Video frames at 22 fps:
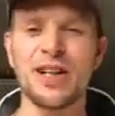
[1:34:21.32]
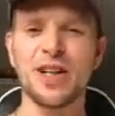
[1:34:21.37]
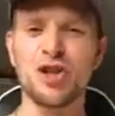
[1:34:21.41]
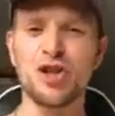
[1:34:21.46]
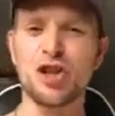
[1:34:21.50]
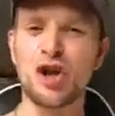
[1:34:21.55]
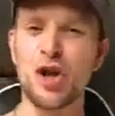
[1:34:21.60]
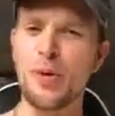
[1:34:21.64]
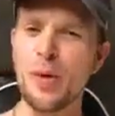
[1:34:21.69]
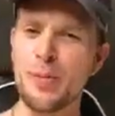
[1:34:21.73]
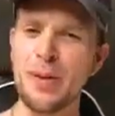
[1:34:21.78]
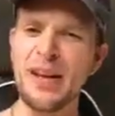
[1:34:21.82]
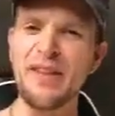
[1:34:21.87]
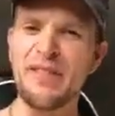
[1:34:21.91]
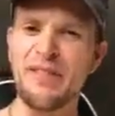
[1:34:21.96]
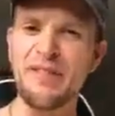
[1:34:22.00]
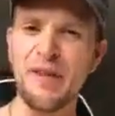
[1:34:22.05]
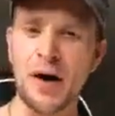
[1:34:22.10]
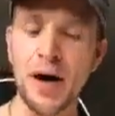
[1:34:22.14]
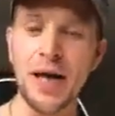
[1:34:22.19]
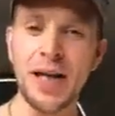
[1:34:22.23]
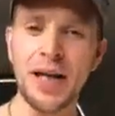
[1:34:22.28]
show a bit of
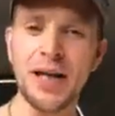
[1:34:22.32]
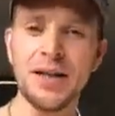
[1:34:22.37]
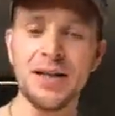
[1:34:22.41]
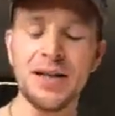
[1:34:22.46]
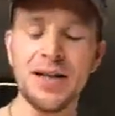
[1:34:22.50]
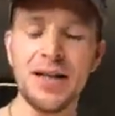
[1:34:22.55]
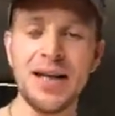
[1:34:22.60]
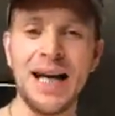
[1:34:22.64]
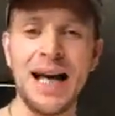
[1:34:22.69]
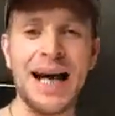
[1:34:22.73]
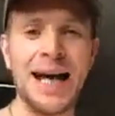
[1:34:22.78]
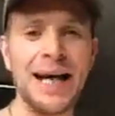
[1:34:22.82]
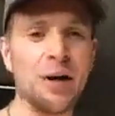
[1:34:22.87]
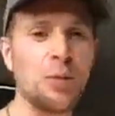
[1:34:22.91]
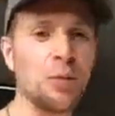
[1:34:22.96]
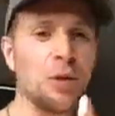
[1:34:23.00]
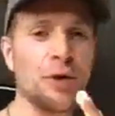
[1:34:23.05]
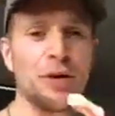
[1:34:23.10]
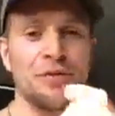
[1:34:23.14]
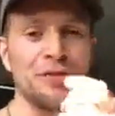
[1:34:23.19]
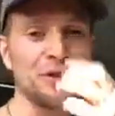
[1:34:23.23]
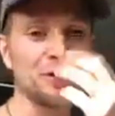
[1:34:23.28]
fire. And
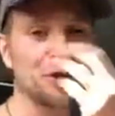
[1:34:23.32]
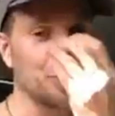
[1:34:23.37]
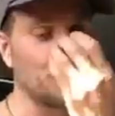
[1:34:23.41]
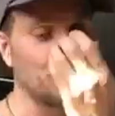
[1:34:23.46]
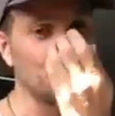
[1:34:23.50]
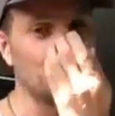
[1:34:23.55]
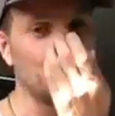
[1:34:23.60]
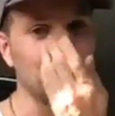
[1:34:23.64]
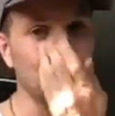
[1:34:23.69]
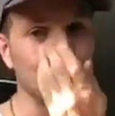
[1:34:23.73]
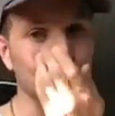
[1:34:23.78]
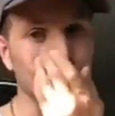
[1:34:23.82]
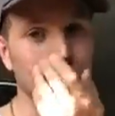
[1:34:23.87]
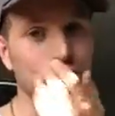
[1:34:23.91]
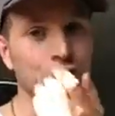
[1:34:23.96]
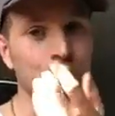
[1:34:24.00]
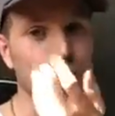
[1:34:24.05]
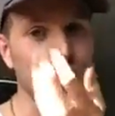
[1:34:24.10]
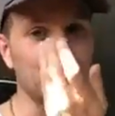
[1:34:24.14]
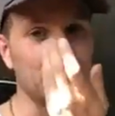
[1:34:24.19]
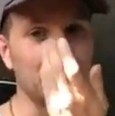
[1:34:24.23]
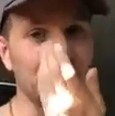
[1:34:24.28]
on one of his calls,
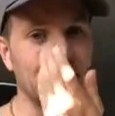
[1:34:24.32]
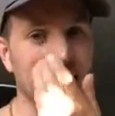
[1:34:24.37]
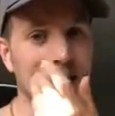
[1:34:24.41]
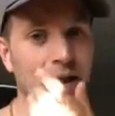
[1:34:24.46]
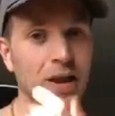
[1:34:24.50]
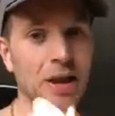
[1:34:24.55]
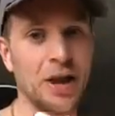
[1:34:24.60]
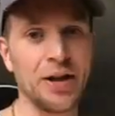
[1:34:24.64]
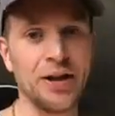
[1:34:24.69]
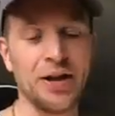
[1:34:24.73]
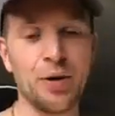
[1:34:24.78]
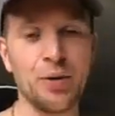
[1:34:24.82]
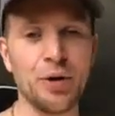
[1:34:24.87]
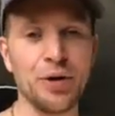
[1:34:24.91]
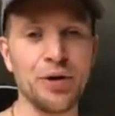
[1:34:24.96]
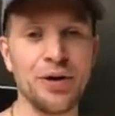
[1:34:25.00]
somebody, like,